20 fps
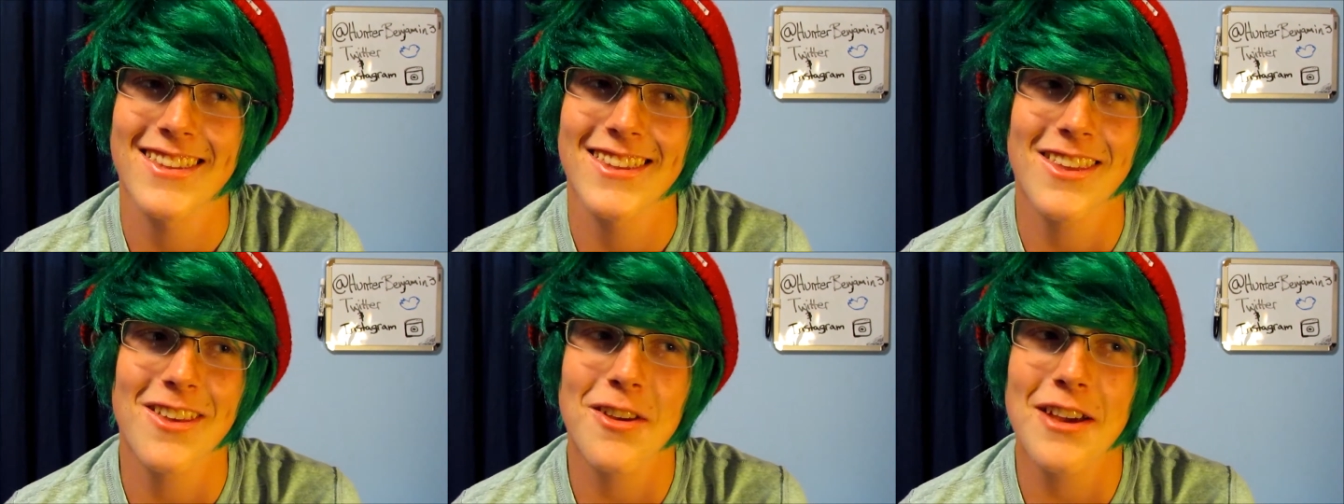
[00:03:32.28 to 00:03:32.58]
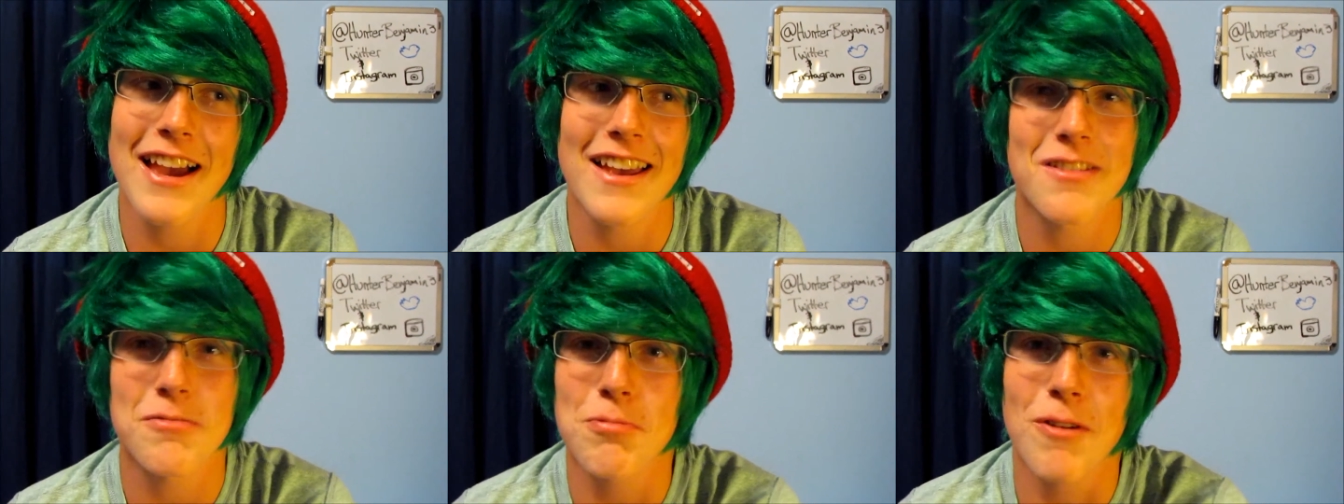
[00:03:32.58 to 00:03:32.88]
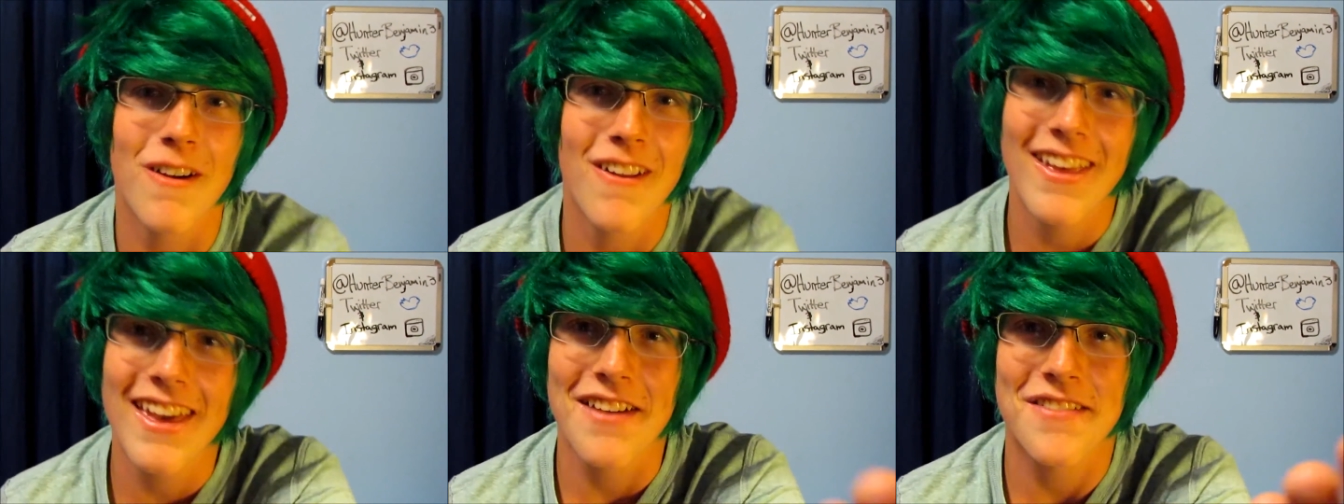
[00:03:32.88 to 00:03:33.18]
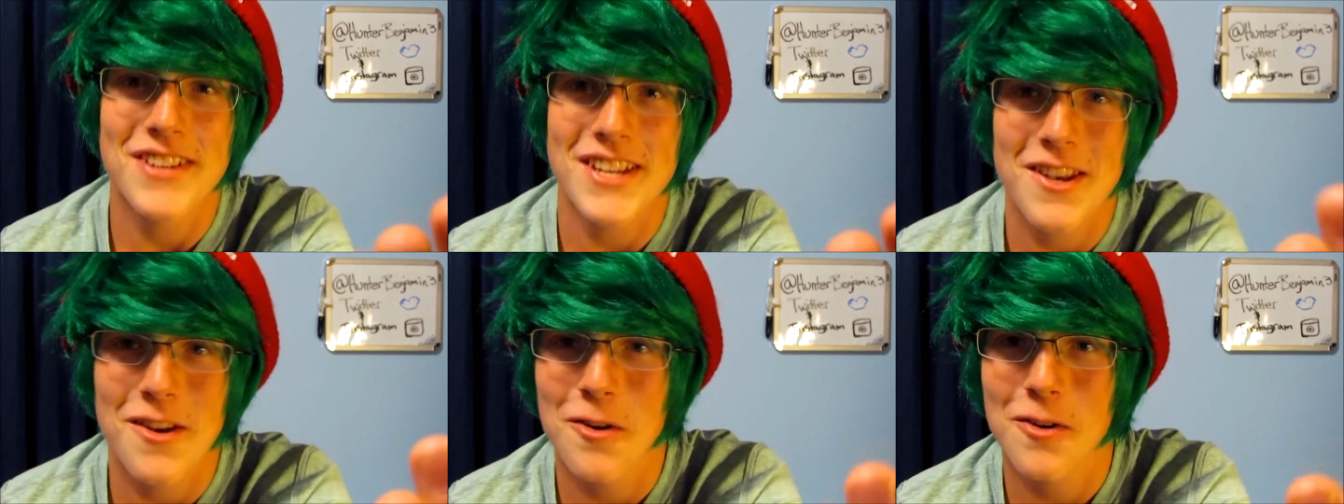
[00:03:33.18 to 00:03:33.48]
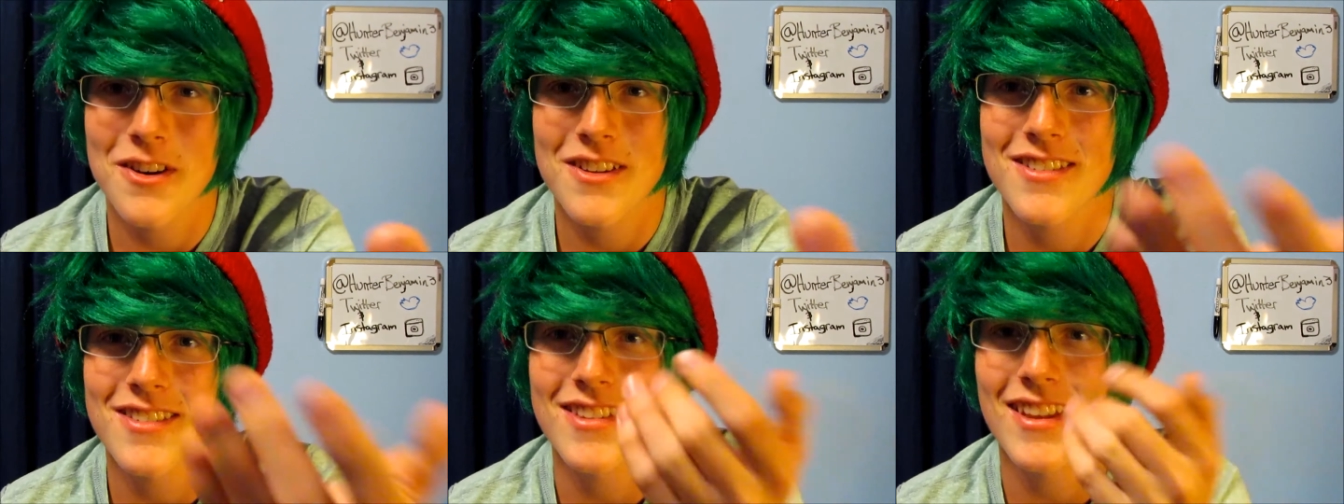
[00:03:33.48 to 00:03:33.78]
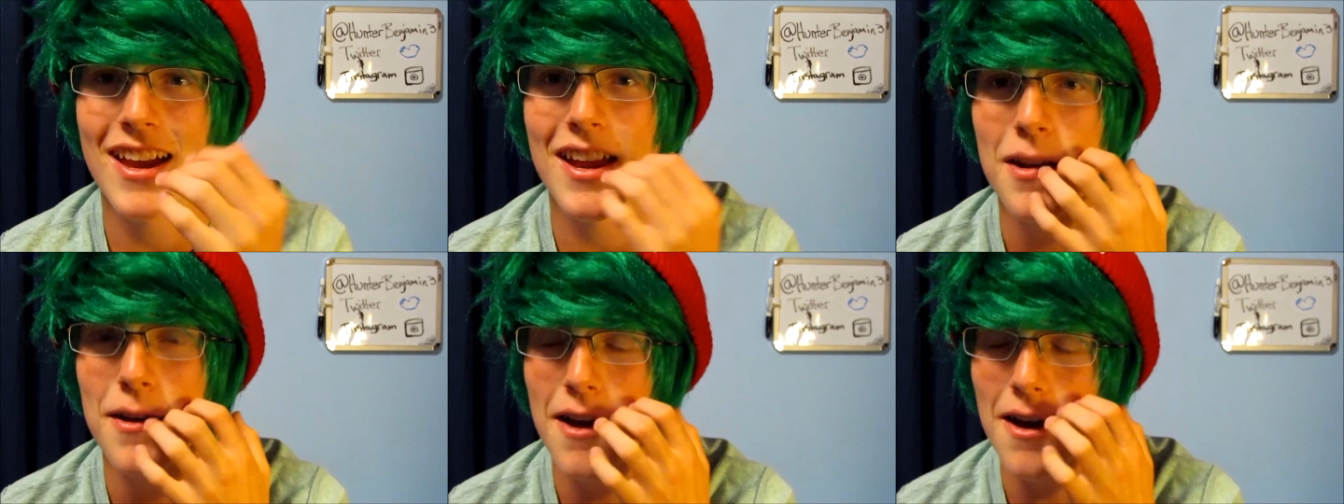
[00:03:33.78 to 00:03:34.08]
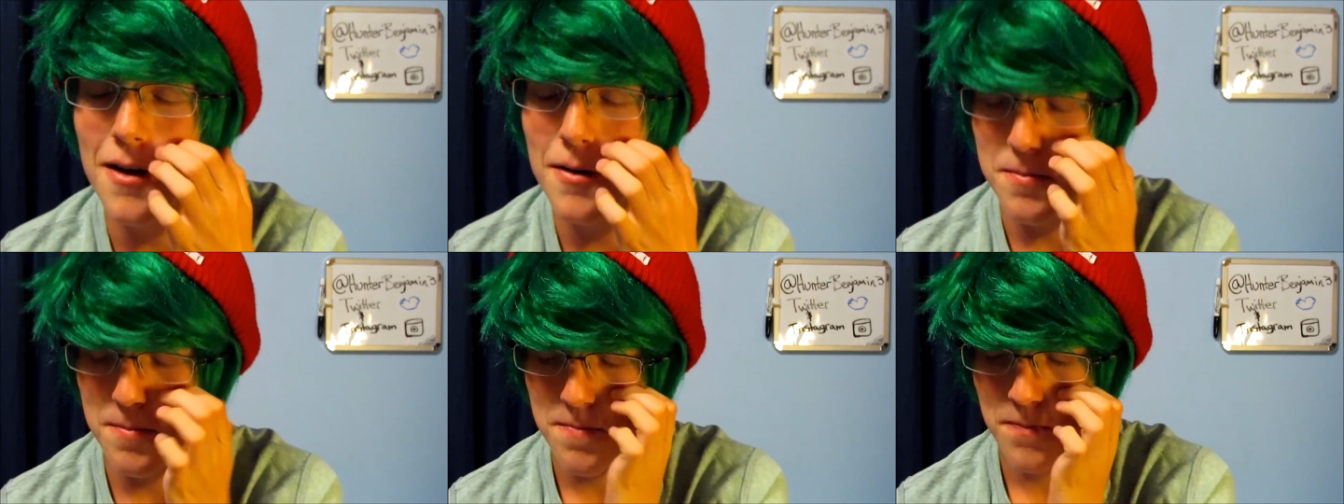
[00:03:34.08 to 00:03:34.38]
You guys probably haven't noticed yet.
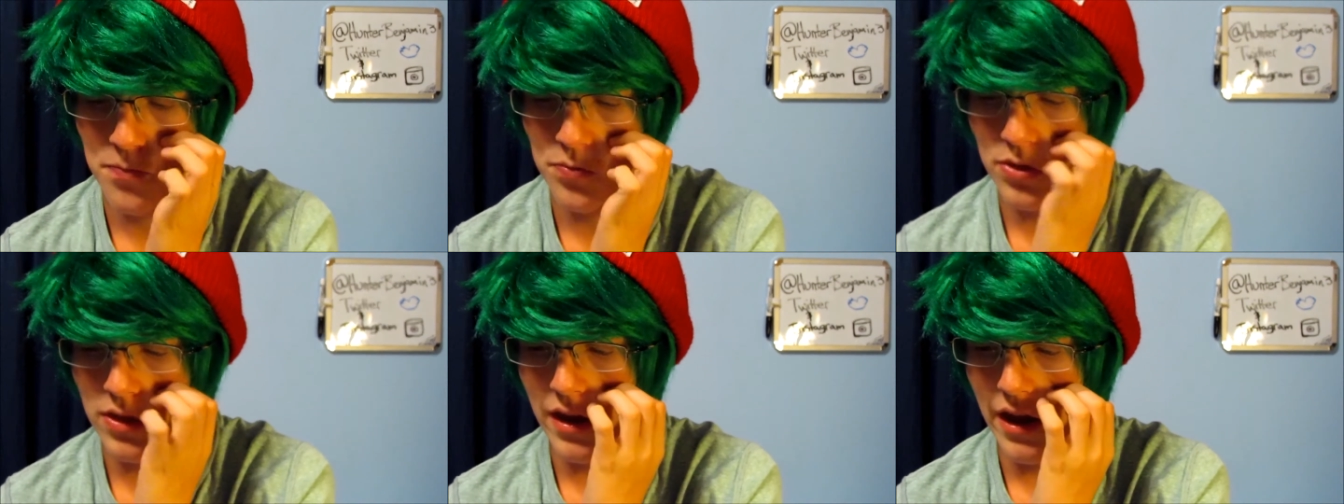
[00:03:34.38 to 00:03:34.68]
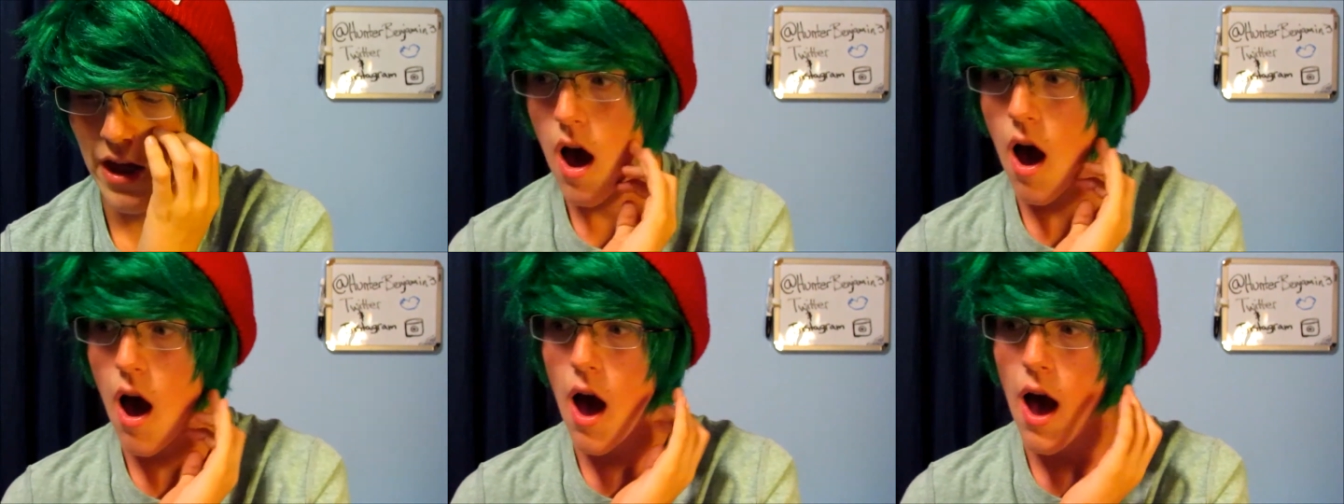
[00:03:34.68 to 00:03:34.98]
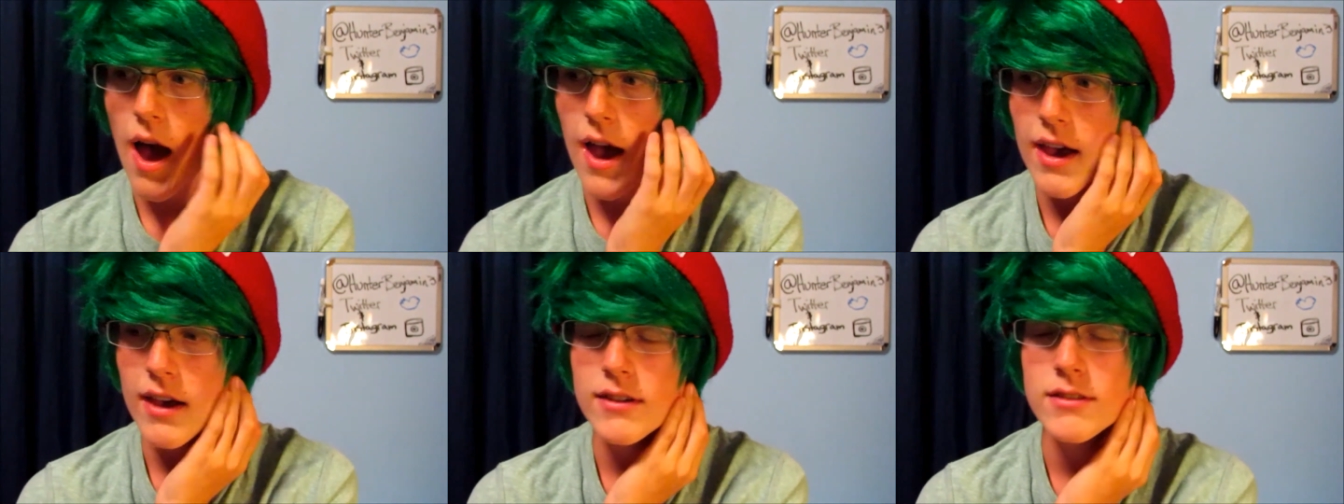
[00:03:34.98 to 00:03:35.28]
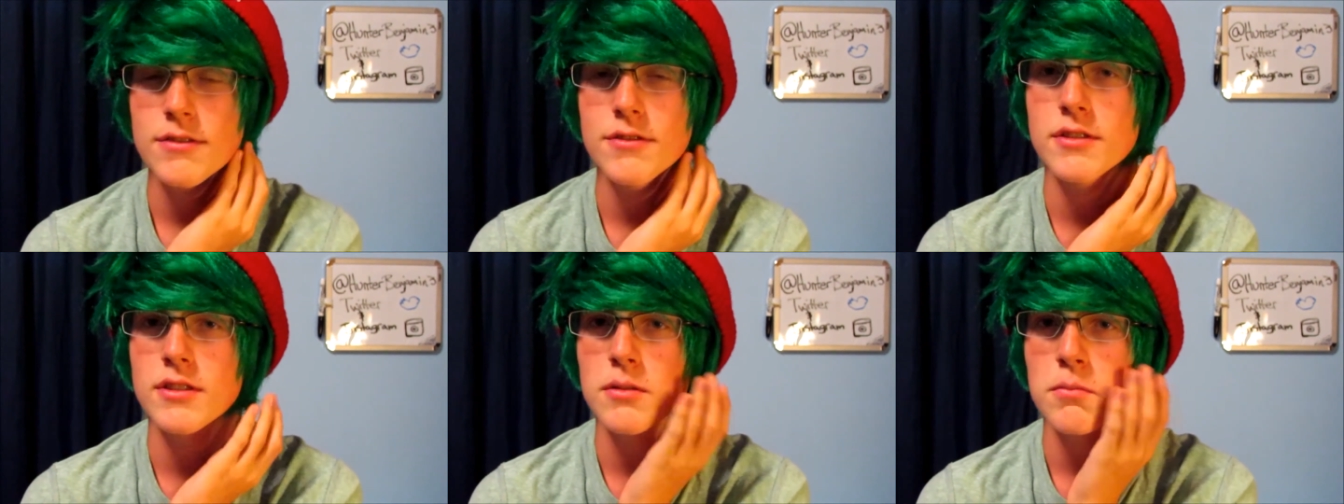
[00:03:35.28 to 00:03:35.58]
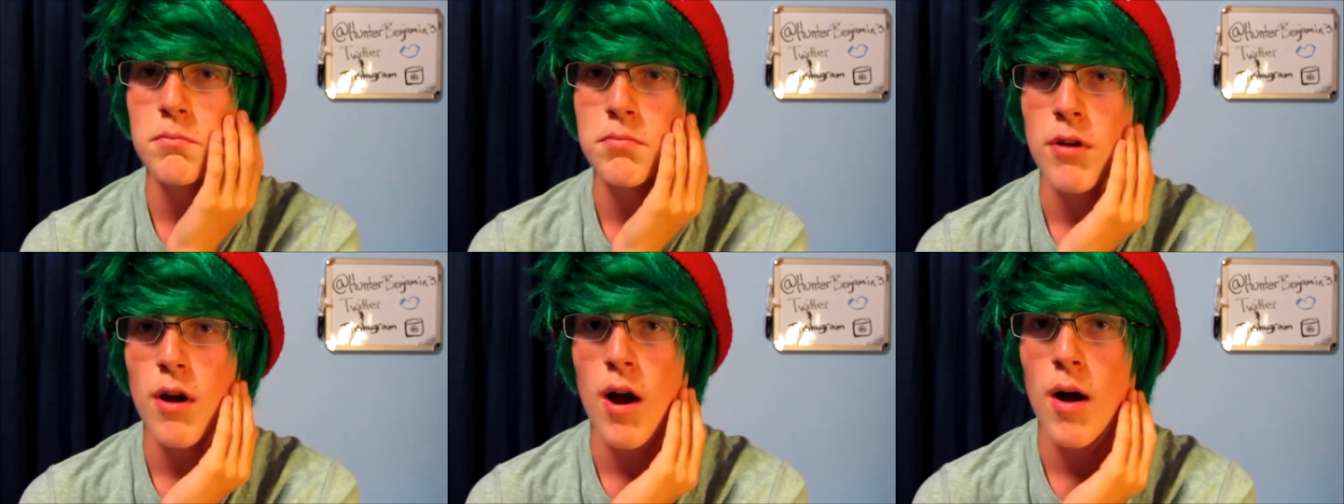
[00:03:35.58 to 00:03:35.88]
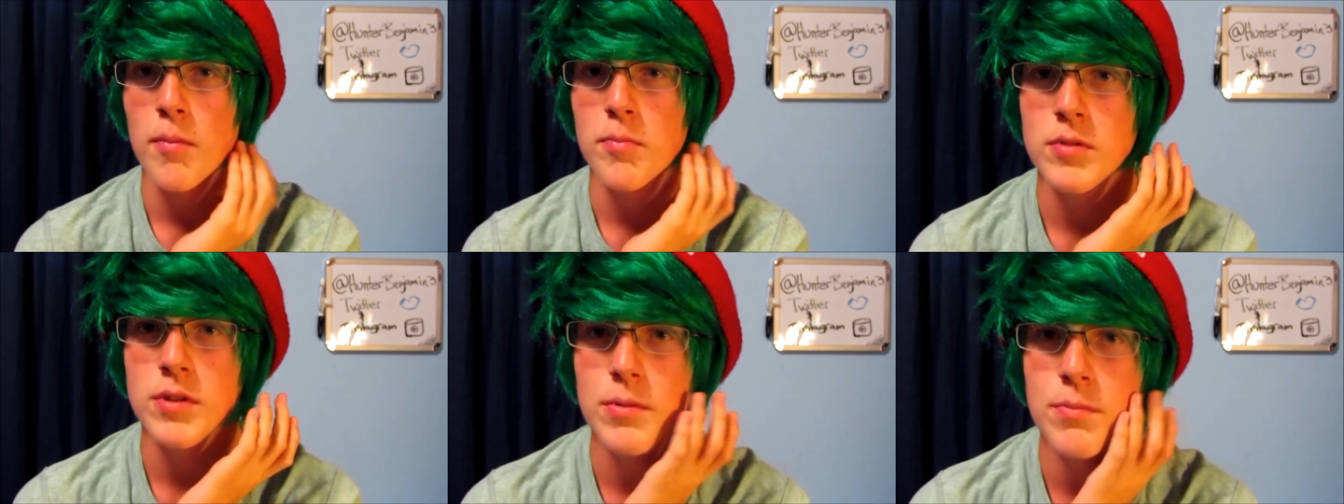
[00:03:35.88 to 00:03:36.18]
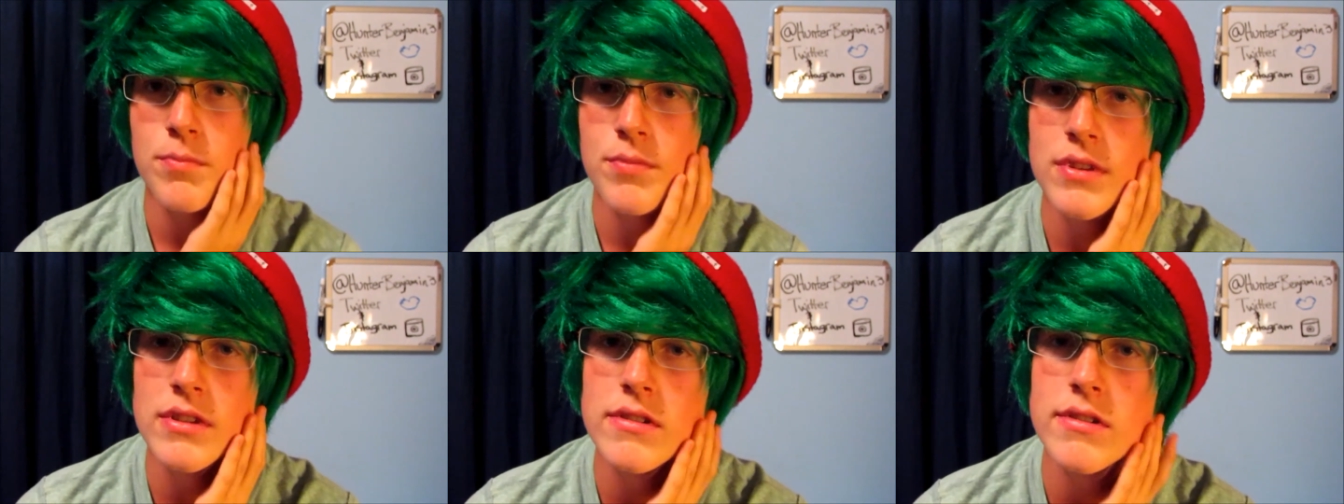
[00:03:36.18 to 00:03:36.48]
I have some
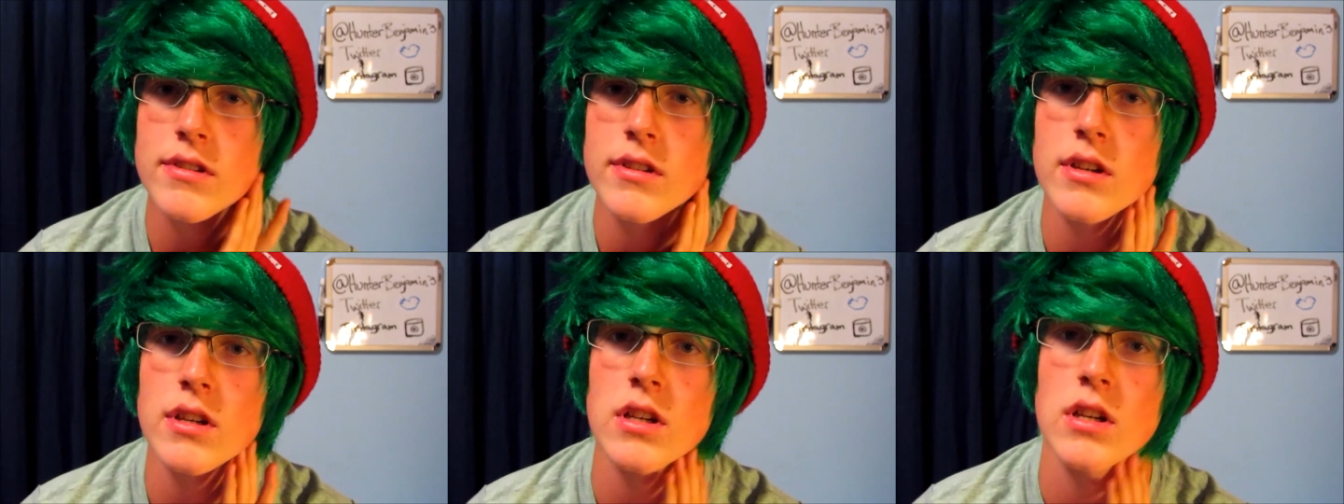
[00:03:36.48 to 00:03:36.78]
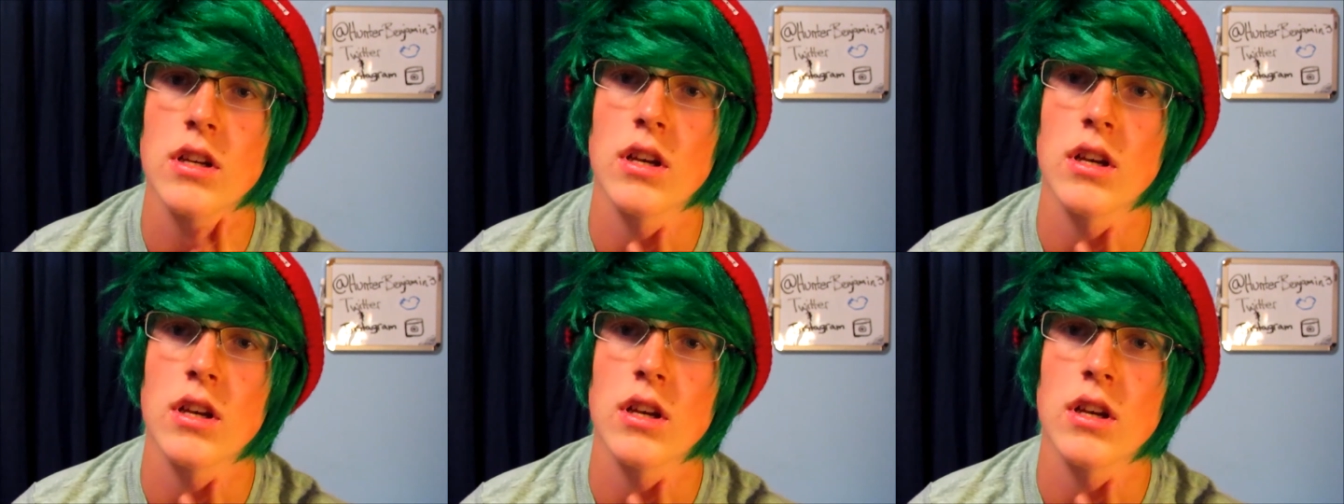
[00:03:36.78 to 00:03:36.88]
problems.